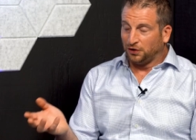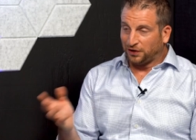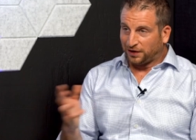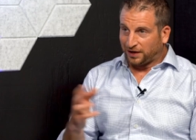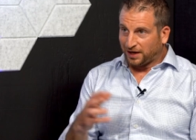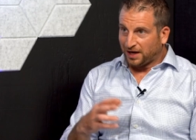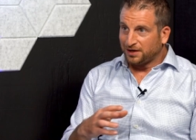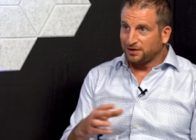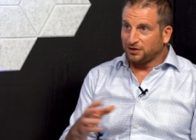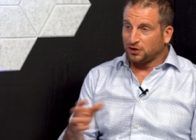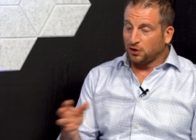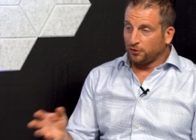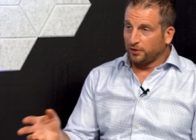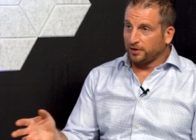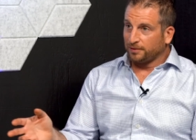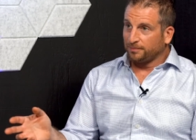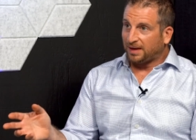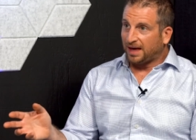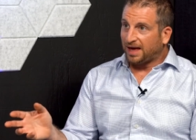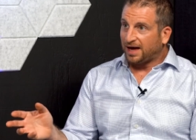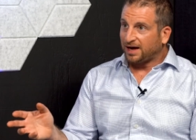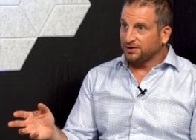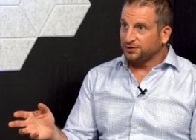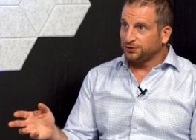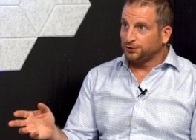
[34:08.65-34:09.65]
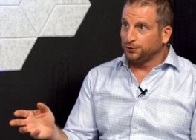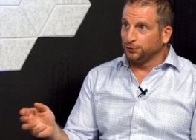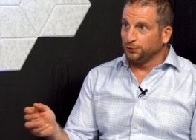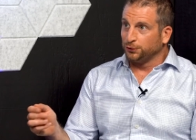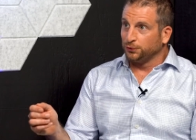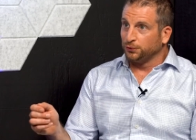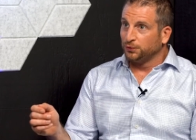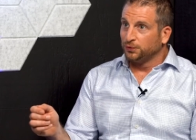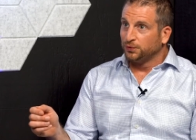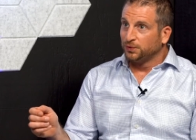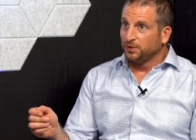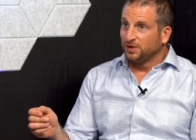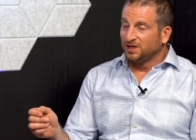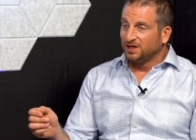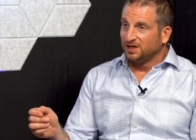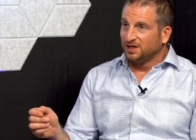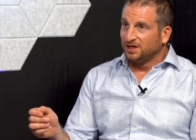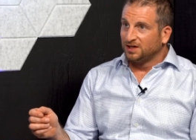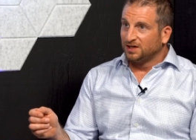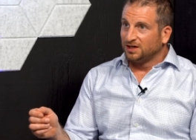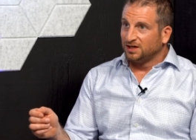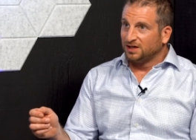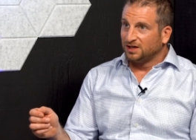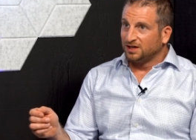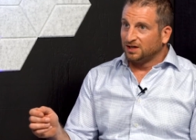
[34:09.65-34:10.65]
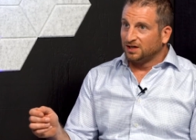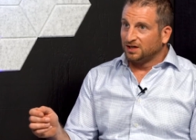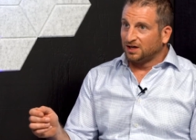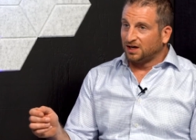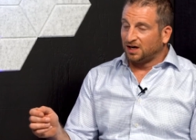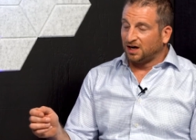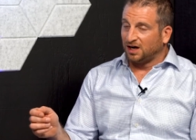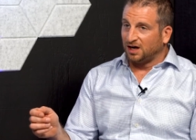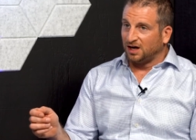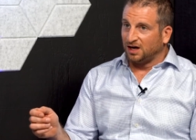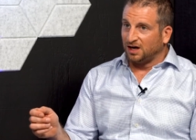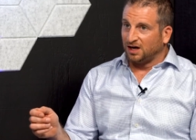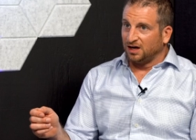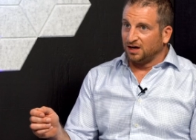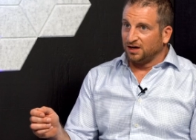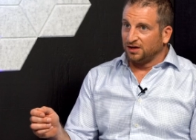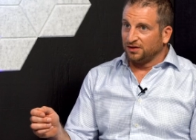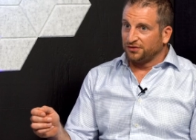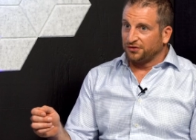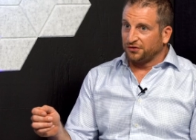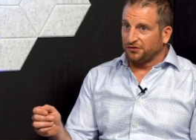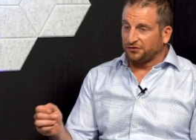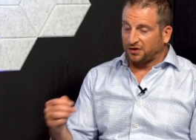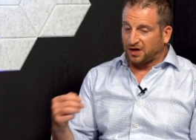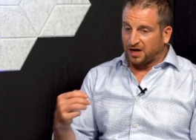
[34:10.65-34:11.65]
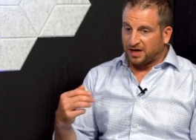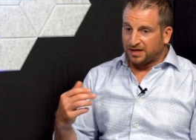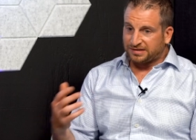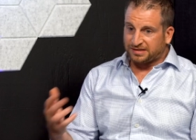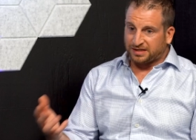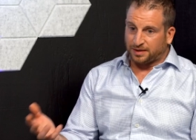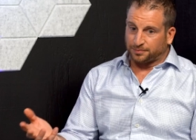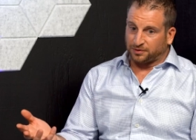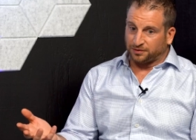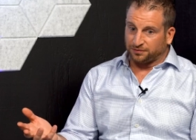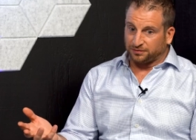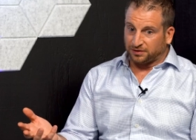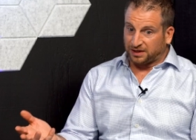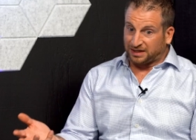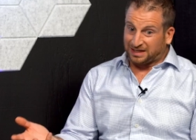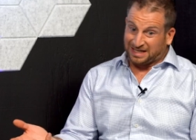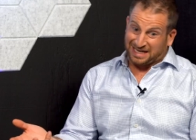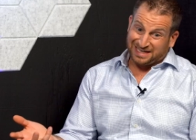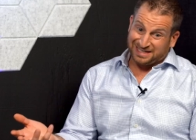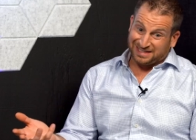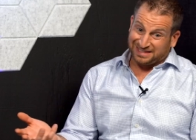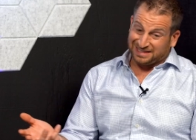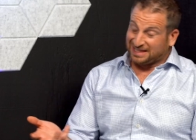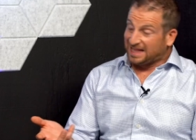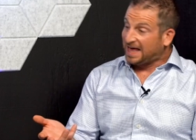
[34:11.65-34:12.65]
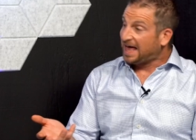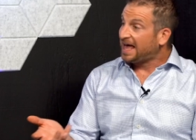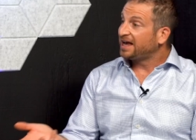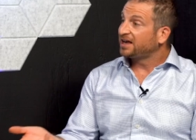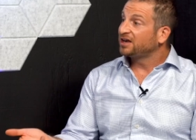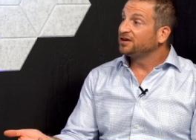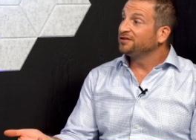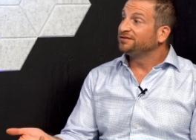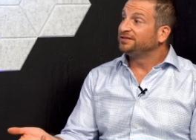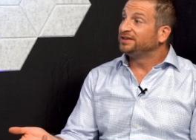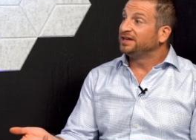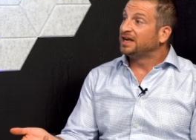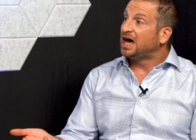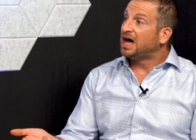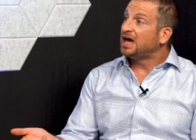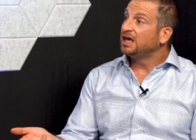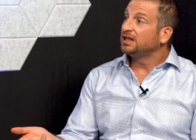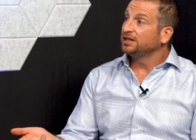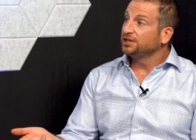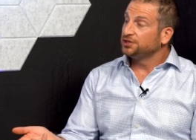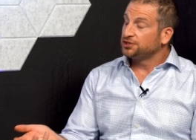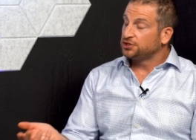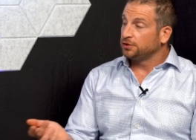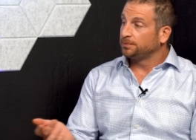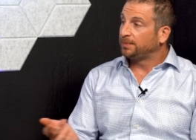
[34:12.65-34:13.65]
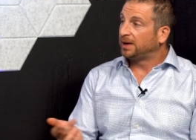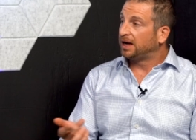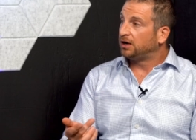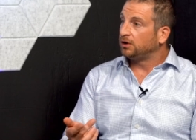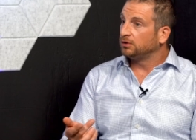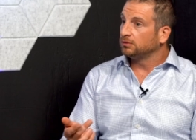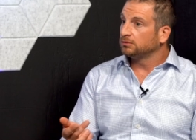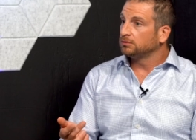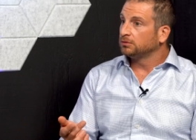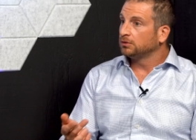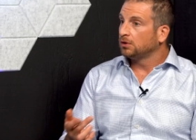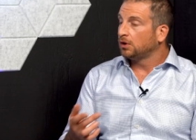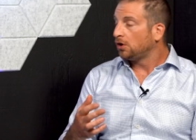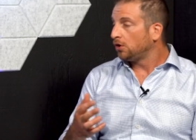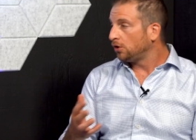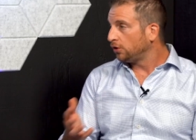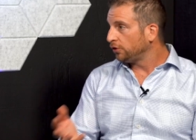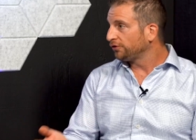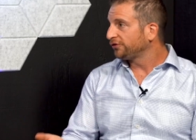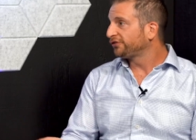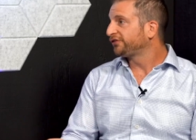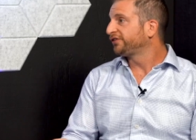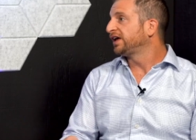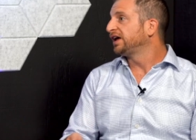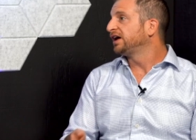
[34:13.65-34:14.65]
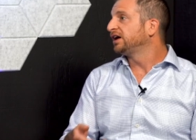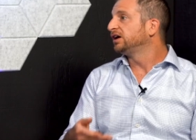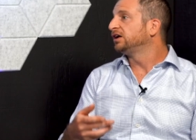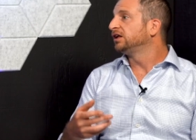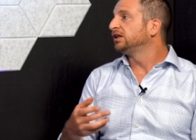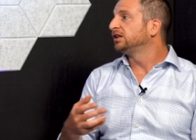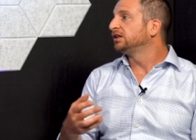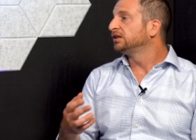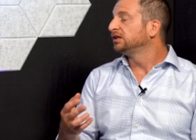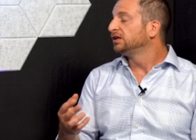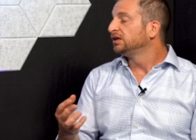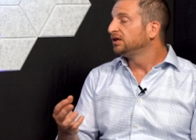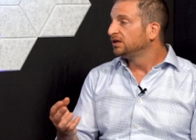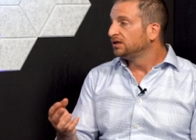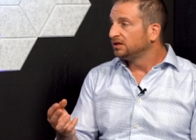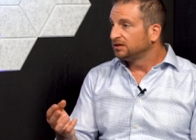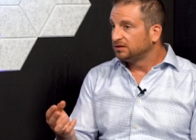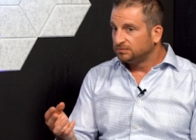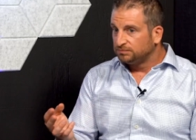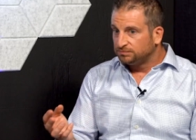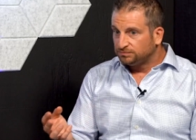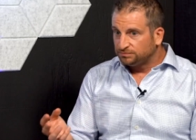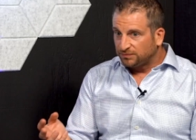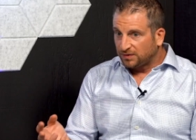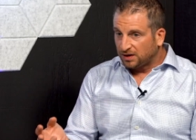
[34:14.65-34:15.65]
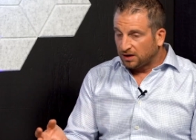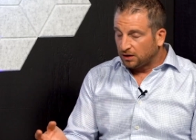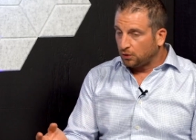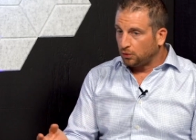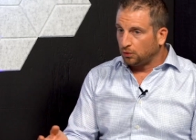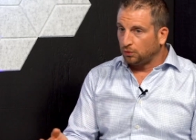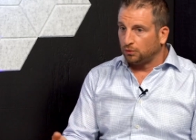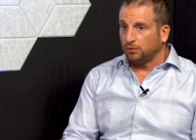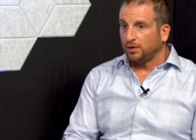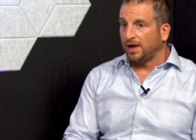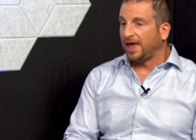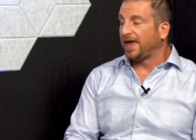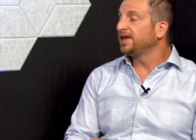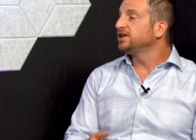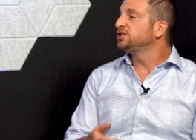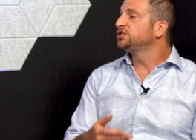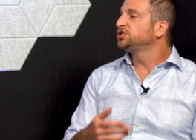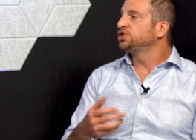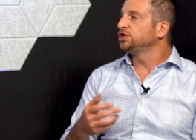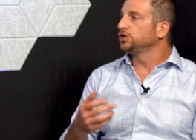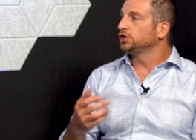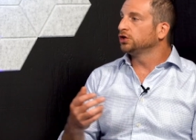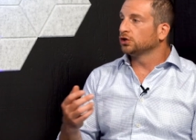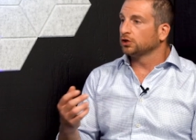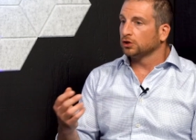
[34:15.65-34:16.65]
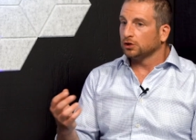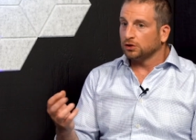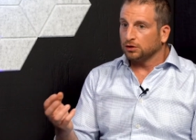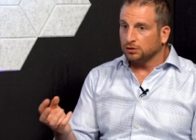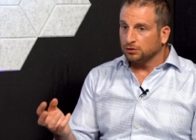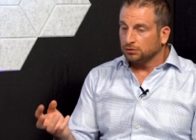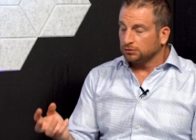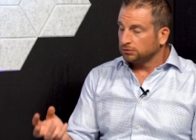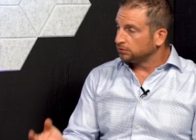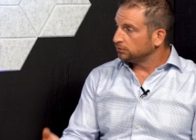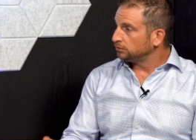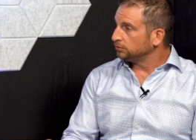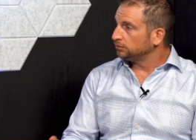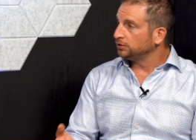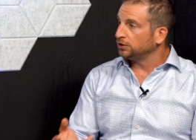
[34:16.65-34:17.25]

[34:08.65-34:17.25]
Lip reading: again, going back to this concept of like kind of lack of knowledge about wholesale, edgier,